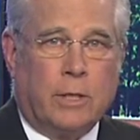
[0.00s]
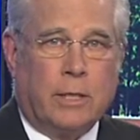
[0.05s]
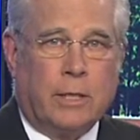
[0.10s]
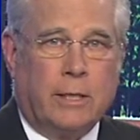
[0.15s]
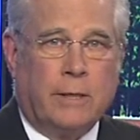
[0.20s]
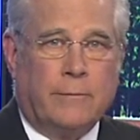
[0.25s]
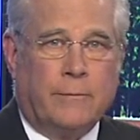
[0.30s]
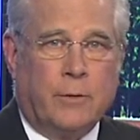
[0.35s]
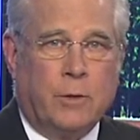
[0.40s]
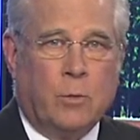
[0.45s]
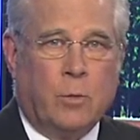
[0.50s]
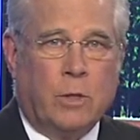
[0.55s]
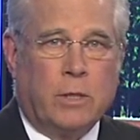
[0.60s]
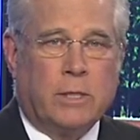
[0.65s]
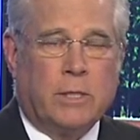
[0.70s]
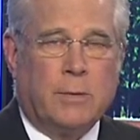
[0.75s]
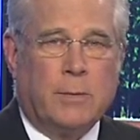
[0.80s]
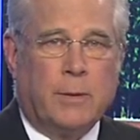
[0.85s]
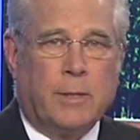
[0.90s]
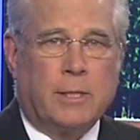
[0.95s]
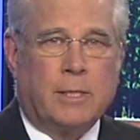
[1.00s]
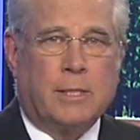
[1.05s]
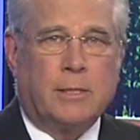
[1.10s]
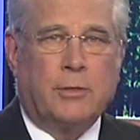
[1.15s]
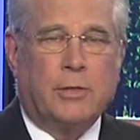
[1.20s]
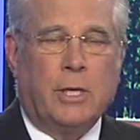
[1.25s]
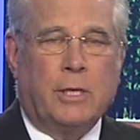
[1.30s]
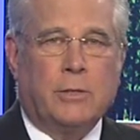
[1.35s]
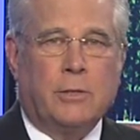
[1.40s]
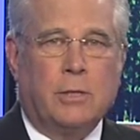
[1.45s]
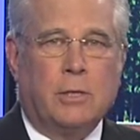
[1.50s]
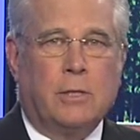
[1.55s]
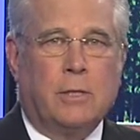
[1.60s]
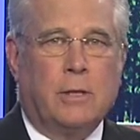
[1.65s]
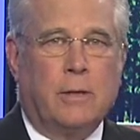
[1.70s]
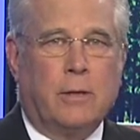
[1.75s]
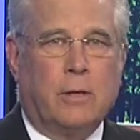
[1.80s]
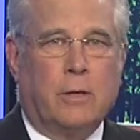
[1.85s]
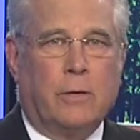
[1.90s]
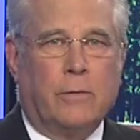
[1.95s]
If you want to submit a suggestion to
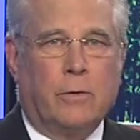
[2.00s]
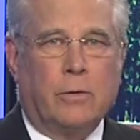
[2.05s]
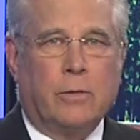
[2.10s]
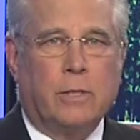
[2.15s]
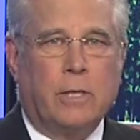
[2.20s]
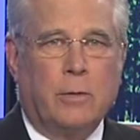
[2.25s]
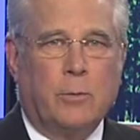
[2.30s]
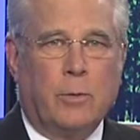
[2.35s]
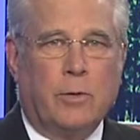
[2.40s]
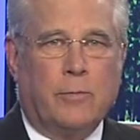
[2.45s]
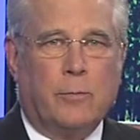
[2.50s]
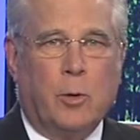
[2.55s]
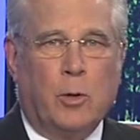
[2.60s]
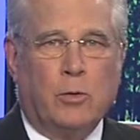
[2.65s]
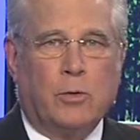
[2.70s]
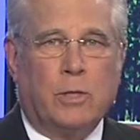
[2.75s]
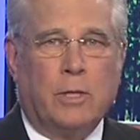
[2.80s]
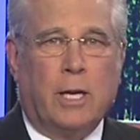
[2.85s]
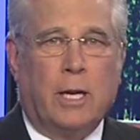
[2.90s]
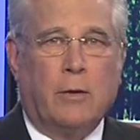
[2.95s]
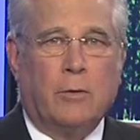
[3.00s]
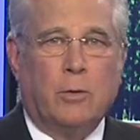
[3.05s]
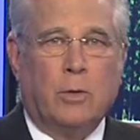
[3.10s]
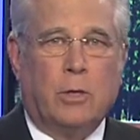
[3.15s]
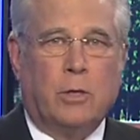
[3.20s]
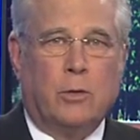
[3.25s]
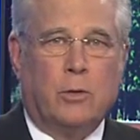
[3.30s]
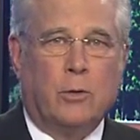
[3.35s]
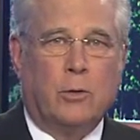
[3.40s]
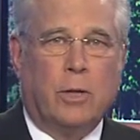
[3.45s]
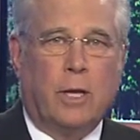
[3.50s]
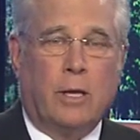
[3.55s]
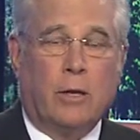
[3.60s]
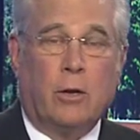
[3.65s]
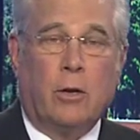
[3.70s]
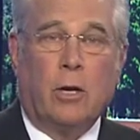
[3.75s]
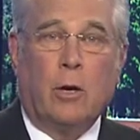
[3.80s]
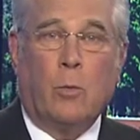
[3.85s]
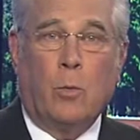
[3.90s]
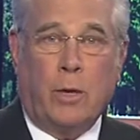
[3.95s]
the university, we've posted how you can do that
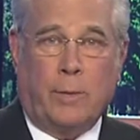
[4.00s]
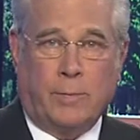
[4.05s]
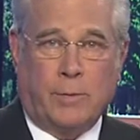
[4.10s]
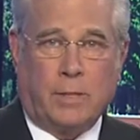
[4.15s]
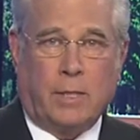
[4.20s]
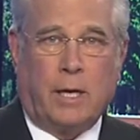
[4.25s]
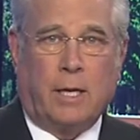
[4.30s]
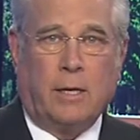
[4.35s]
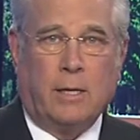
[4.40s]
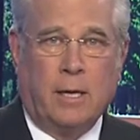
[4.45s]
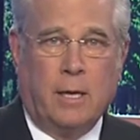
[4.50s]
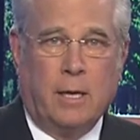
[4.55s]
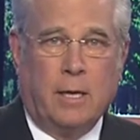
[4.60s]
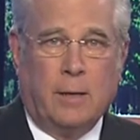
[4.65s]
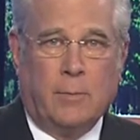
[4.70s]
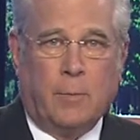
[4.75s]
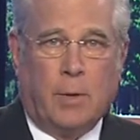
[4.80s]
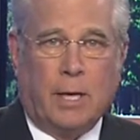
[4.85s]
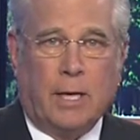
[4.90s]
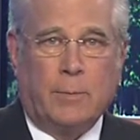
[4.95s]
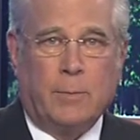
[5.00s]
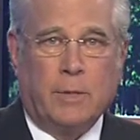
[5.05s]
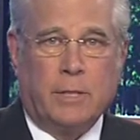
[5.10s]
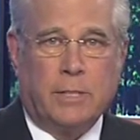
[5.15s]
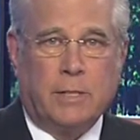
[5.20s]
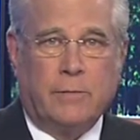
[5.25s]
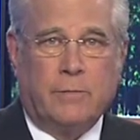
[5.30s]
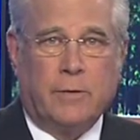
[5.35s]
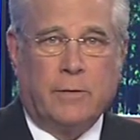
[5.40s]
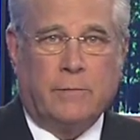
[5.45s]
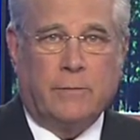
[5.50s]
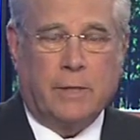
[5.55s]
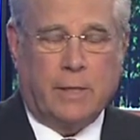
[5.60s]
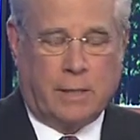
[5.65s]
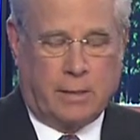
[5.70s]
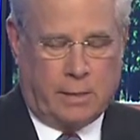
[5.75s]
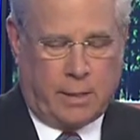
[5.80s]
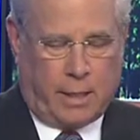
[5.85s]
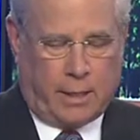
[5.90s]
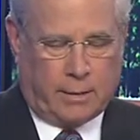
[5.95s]
on our website,
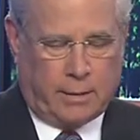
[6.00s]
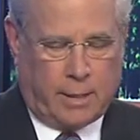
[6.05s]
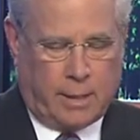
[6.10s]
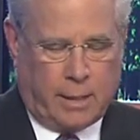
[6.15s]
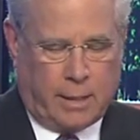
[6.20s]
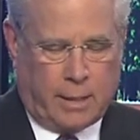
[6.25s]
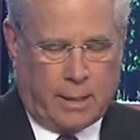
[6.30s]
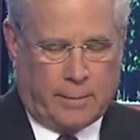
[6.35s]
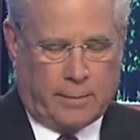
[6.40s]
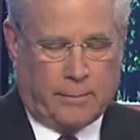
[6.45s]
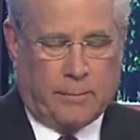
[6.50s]
mynbc15.com.